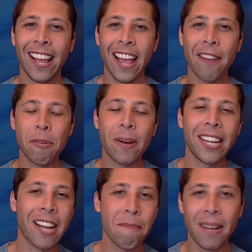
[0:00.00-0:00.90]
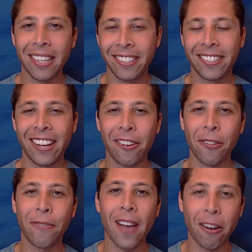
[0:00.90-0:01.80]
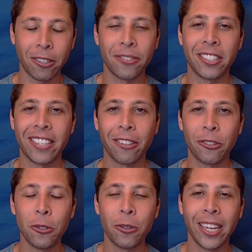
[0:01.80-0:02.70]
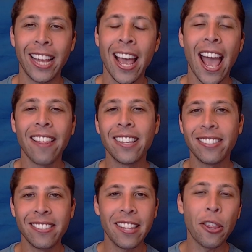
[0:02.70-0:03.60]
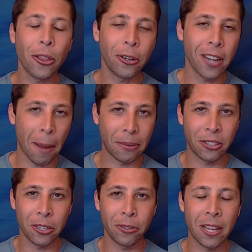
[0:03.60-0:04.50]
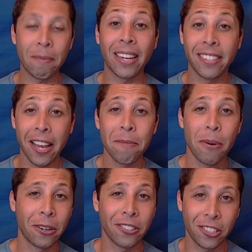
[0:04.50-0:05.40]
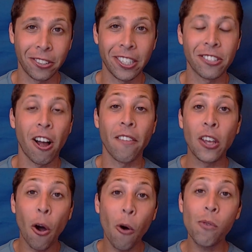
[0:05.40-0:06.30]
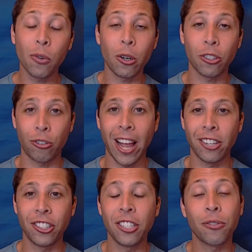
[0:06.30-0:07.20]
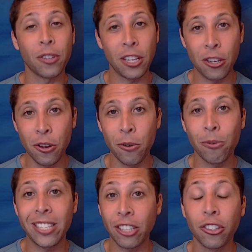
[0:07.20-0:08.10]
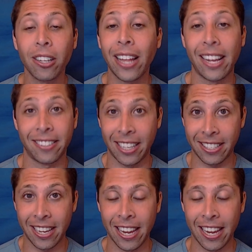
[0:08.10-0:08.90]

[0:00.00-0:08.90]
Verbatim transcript: Hey everybody, I'm Mike Settele, the founder of Settele Tutoring, and this is the third episode in my 10-part series on the overall strategies for the new digital SAT.